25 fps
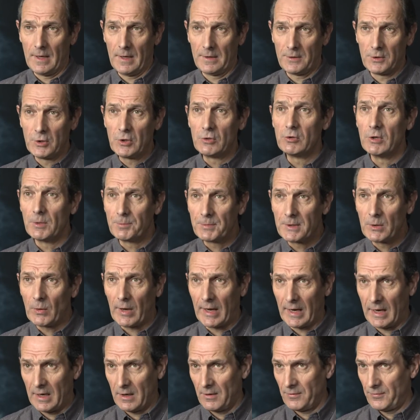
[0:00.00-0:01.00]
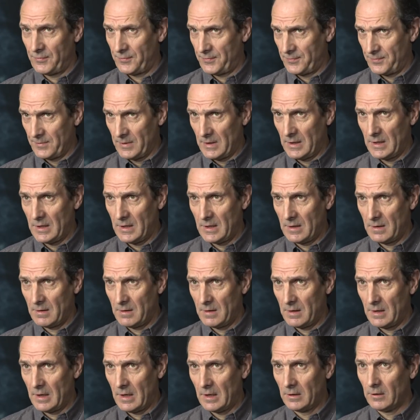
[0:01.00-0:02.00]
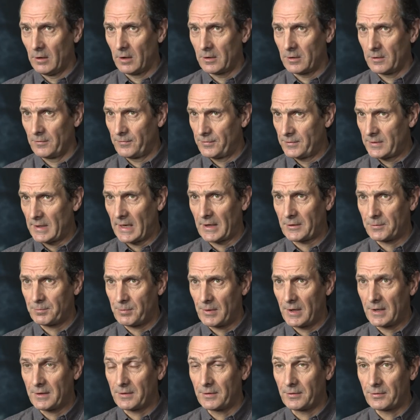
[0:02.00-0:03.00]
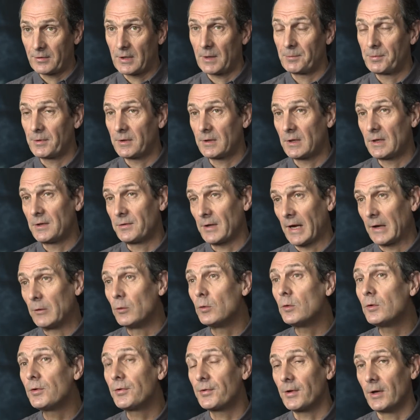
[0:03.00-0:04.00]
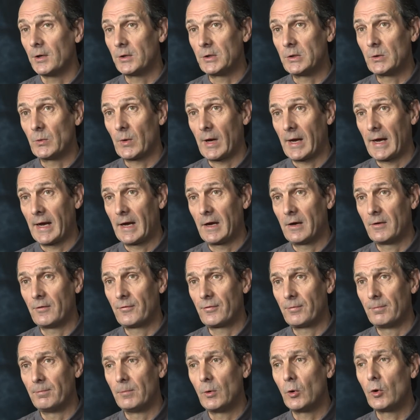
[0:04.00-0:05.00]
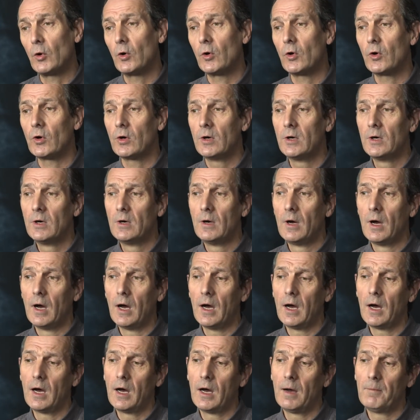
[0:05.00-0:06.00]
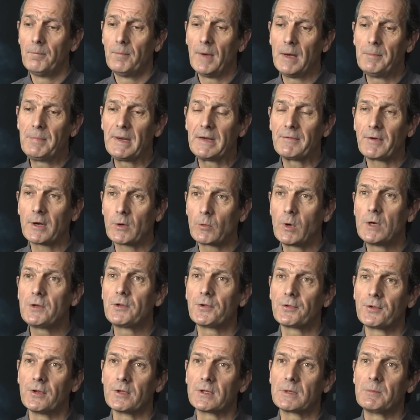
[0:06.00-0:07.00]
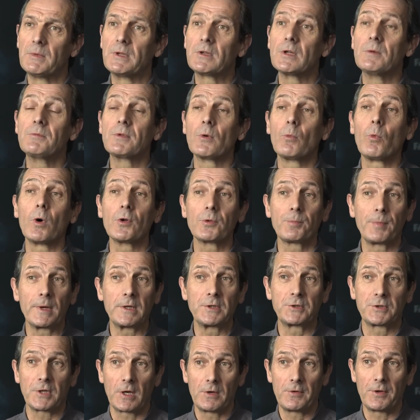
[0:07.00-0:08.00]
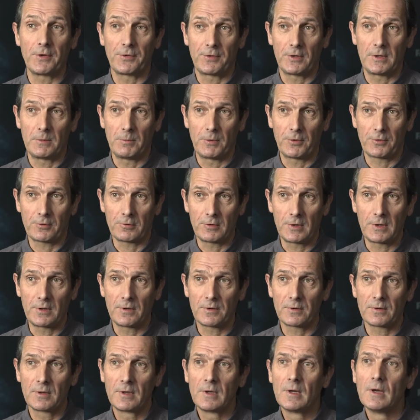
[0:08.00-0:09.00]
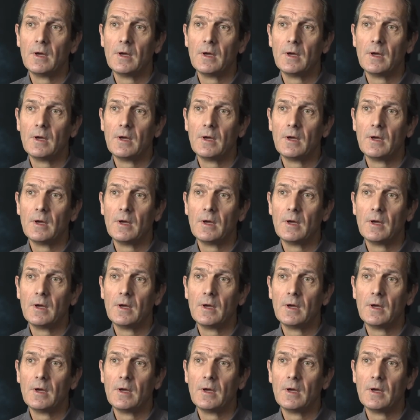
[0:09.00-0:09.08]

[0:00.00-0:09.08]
Europe, you have a lot of tax breaks and subsidies, and also you have more a bit of a quota system in terms of what's being shown at cinema screens.